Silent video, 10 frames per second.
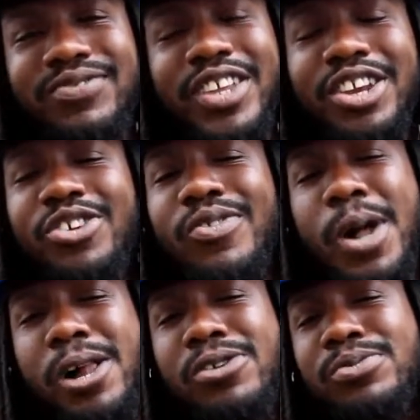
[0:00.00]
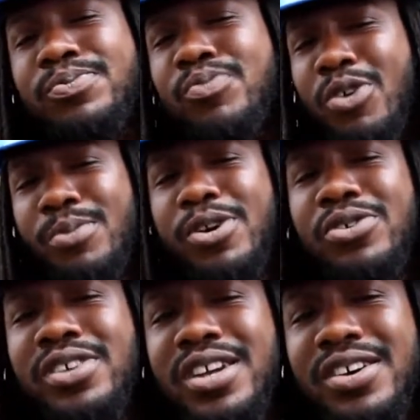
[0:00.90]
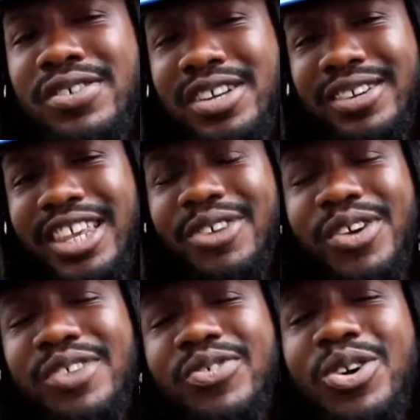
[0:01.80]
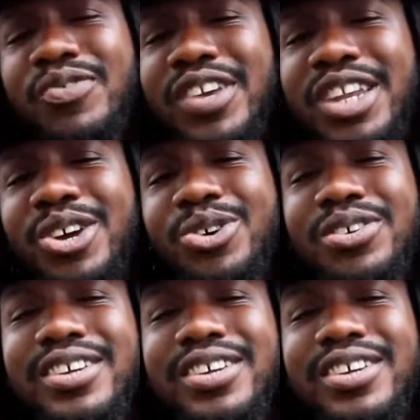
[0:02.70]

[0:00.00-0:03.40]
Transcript: Video ball, promo, getting ready for a video.